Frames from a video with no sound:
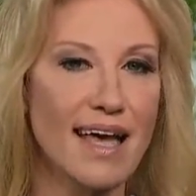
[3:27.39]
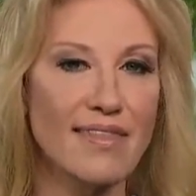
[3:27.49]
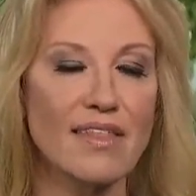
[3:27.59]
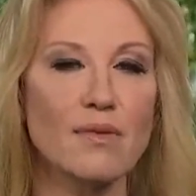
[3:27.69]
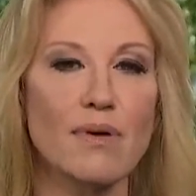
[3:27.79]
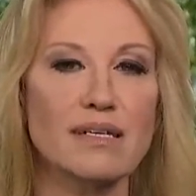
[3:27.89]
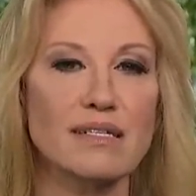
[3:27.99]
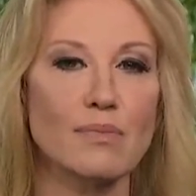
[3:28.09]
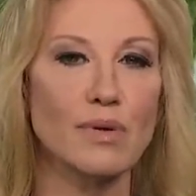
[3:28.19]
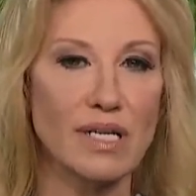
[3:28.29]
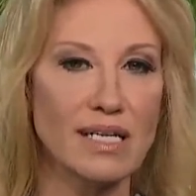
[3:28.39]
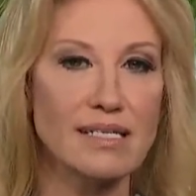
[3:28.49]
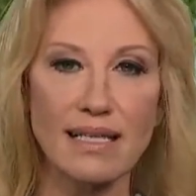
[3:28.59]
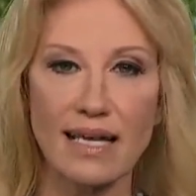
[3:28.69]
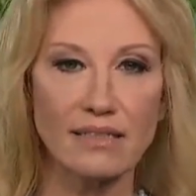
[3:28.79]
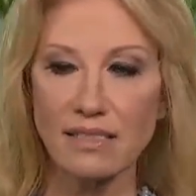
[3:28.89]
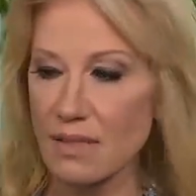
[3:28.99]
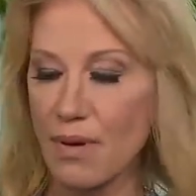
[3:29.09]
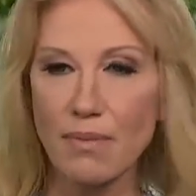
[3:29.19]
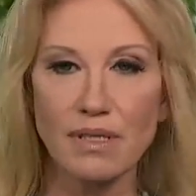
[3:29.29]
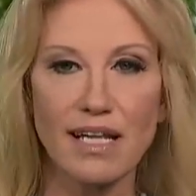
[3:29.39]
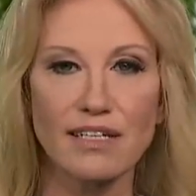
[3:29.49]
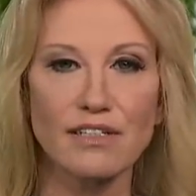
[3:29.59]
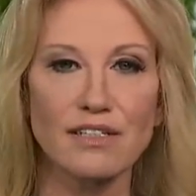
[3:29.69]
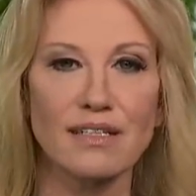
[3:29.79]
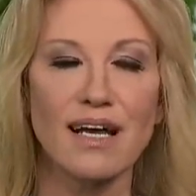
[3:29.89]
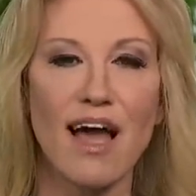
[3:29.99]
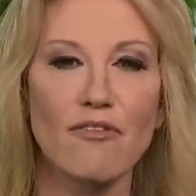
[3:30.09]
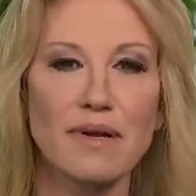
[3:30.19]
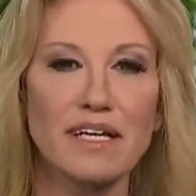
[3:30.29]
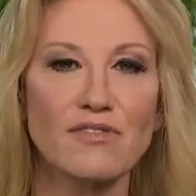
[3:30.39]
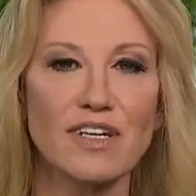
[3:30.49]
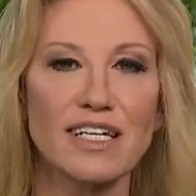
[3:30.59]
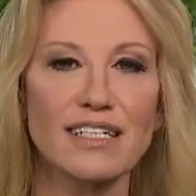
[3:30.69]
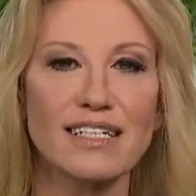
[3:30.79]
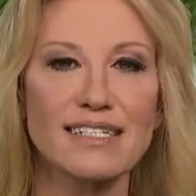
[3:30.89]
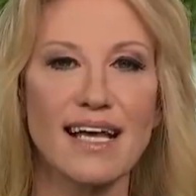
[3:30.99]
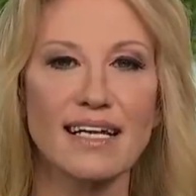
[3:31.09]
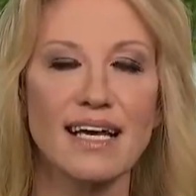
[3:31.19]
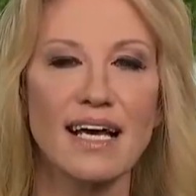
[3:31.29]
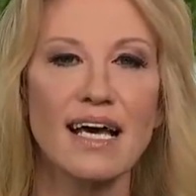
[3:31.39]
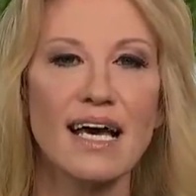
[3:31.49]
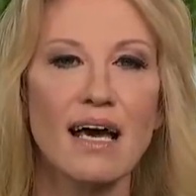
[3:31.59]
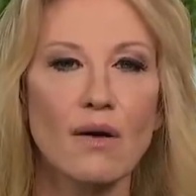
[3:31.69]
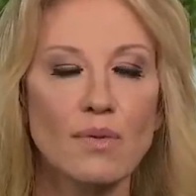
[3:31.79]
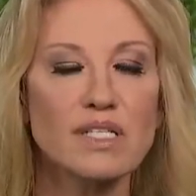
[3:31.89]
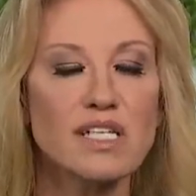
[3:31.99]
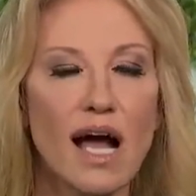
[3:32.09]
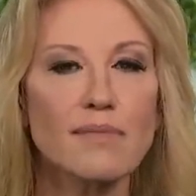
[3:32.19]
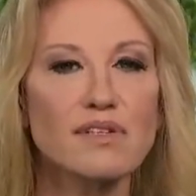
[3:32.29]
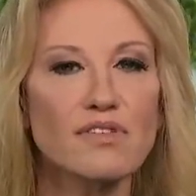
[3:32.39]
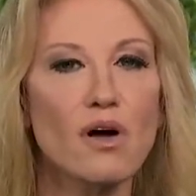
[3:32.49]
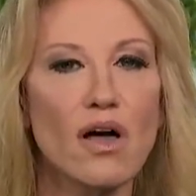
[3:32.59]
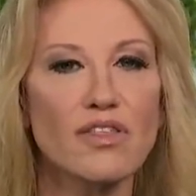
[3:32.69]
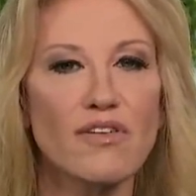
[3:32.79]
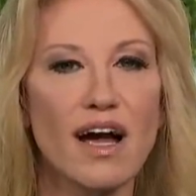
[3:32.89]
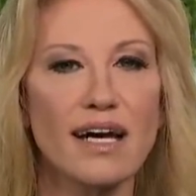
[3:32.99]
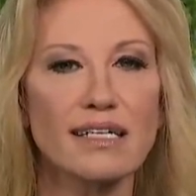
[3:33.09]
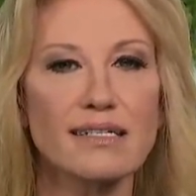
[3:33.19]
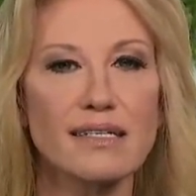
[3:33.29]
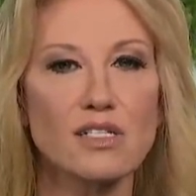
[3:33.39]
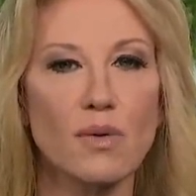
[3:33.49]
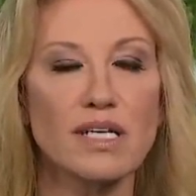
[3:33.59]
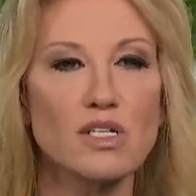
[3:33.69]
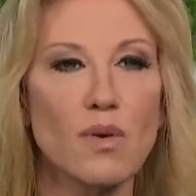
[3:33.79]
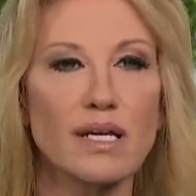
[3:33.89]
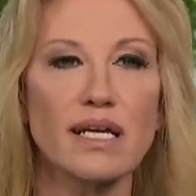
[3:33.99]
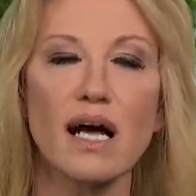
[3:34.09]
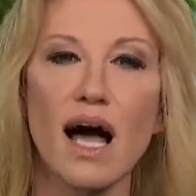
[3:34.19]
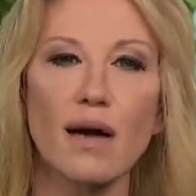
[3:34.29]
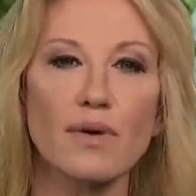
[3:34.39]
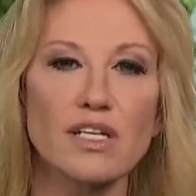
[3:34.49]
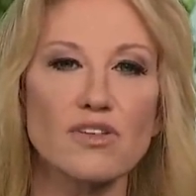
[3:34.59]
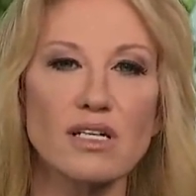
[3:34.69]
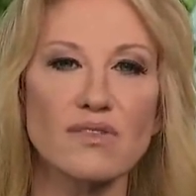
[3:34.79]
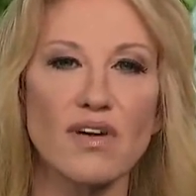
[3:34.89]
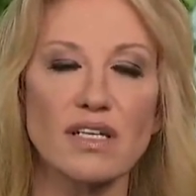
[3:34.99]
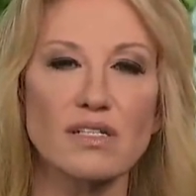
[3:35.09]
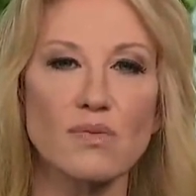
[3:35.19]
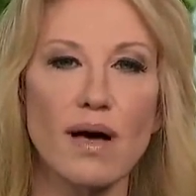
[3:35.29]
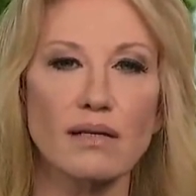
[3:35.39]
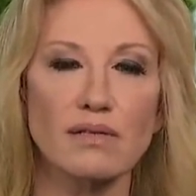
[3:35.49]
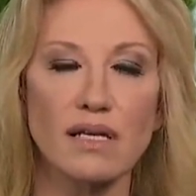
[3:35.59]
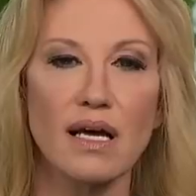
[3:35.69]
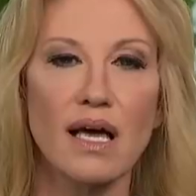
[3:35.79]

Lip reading: And then the president put in his letter, it's a public letter, everybody can read it, he said, it's time to reauthorize the 2020 Highway Trust Fund as well, or